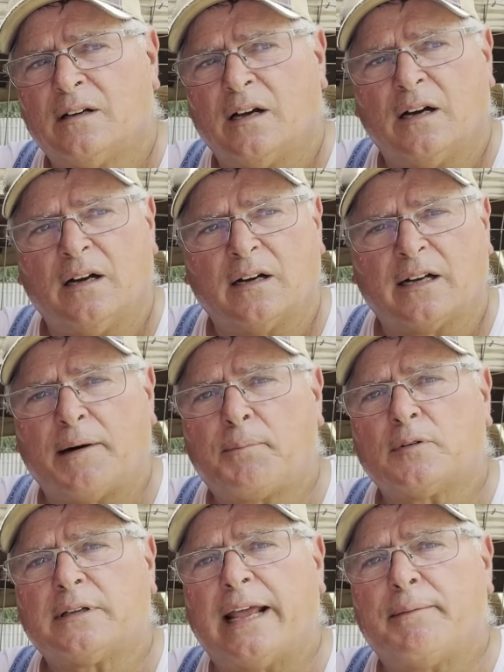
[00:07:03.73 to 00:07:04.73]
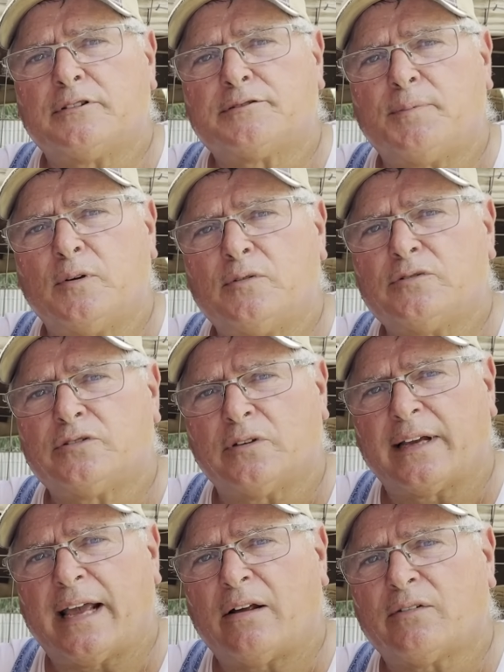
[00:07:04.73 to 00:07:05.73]
A couple tablespoons to a
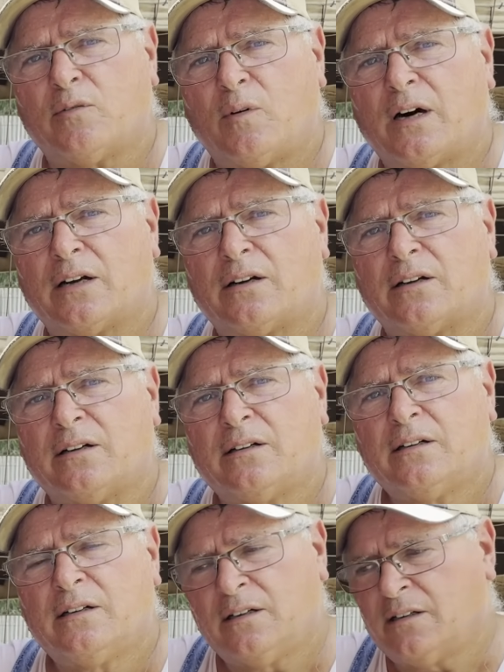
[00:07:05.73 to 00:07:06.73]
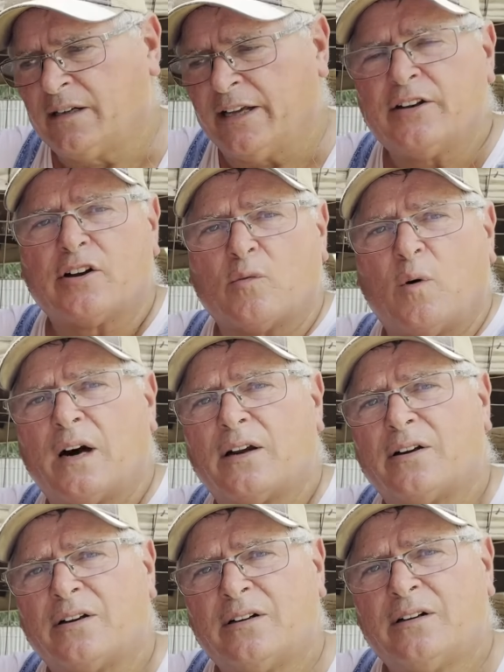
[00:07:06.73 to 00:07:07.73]
gallon of water in their
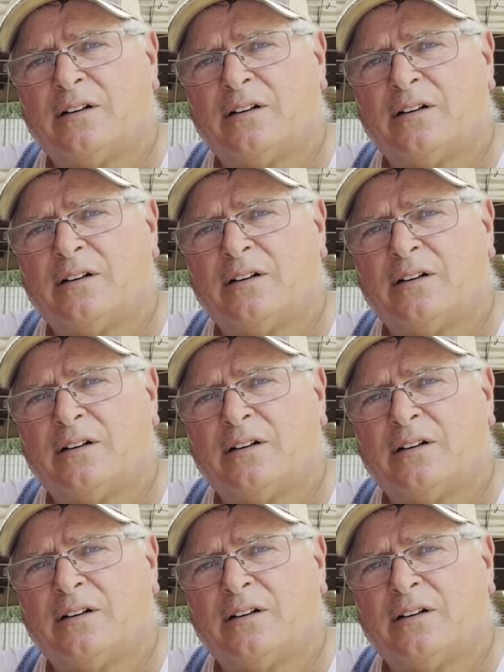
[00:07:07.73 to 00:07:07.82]
water.